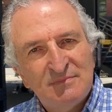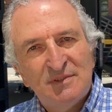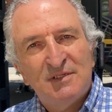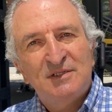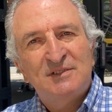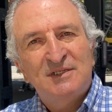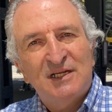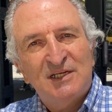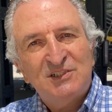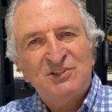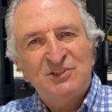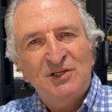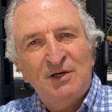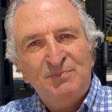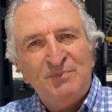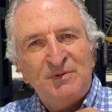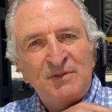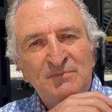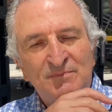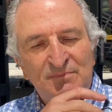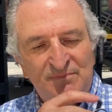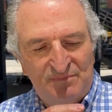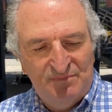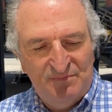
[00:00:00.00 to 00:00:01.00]
Isn't that
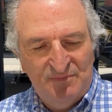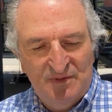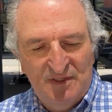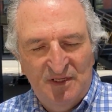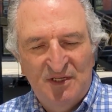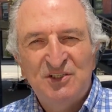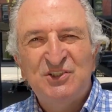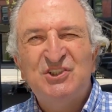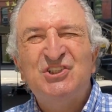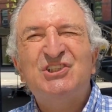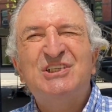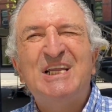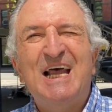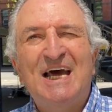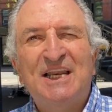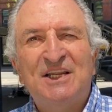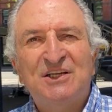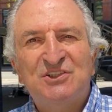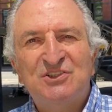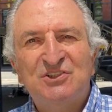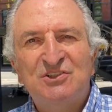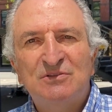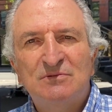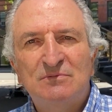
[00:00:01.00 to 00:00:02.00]
something?
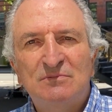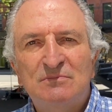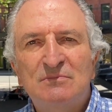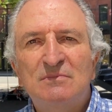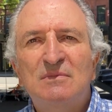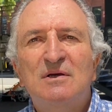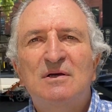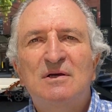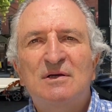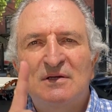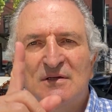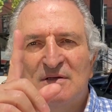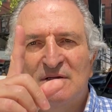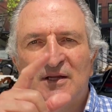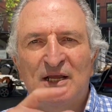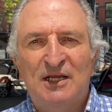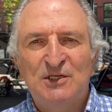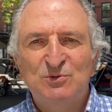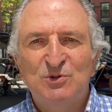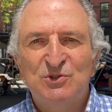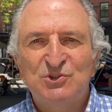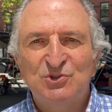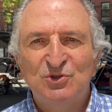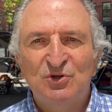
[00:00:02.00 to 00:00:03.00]
Status.
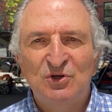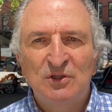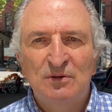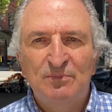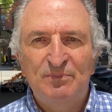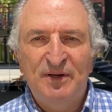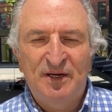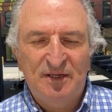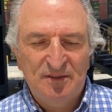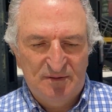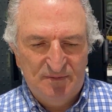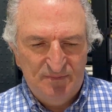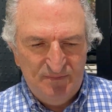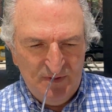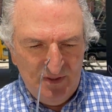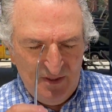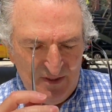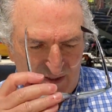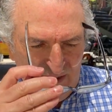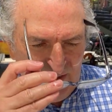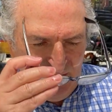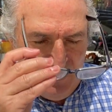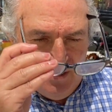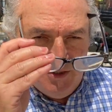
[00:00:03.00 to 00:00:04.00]
That's what it's all about.
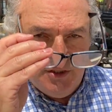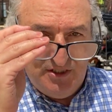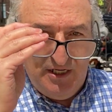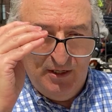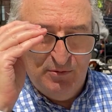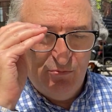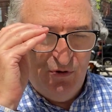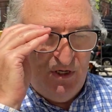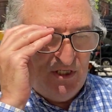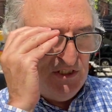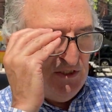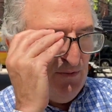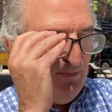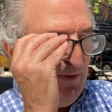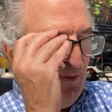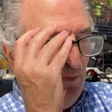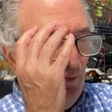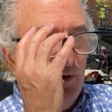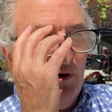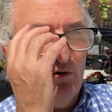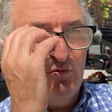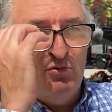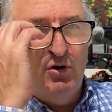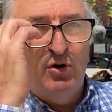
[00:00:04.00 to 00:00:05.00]
Same reason
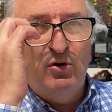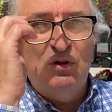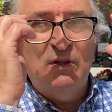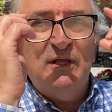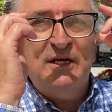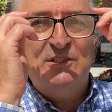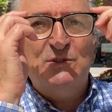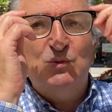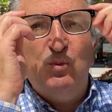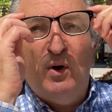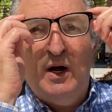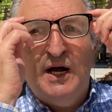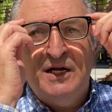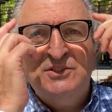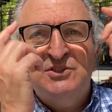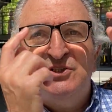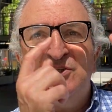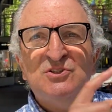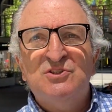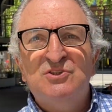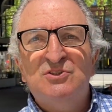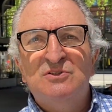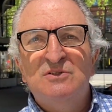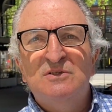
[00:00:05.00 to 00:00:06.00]
people wear Rolex
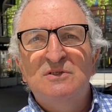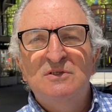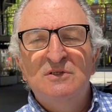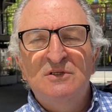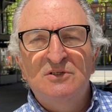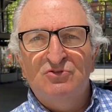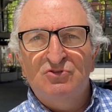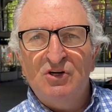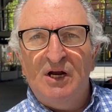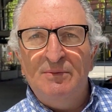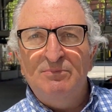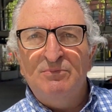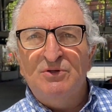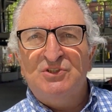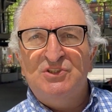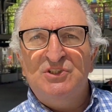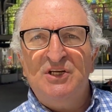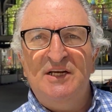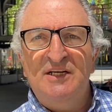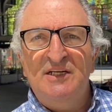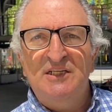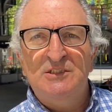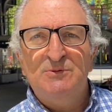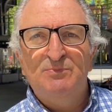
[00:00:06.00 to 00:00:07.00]
watches, drive
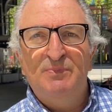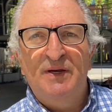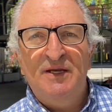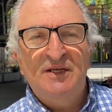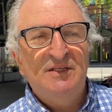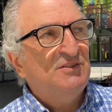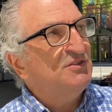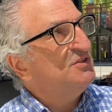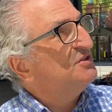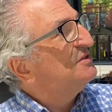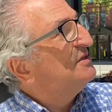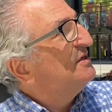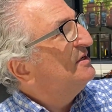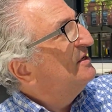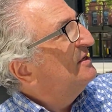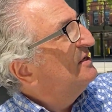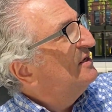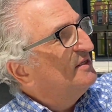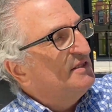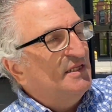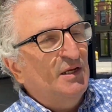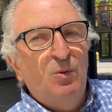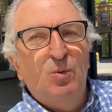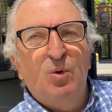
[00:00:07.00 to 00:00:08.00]
Mercedes-Benz,
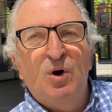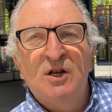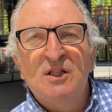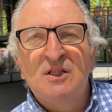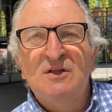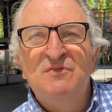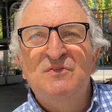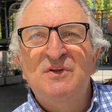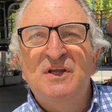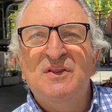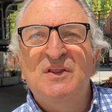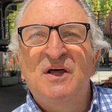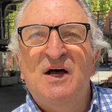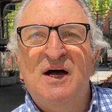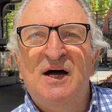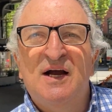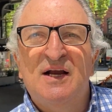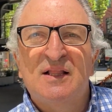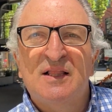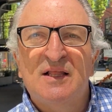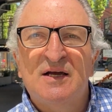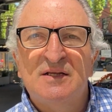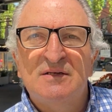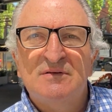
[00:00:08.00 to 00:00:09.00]
they want to live near the
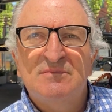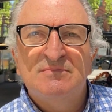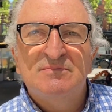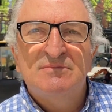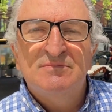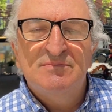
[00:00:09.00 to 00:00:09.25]
Highline.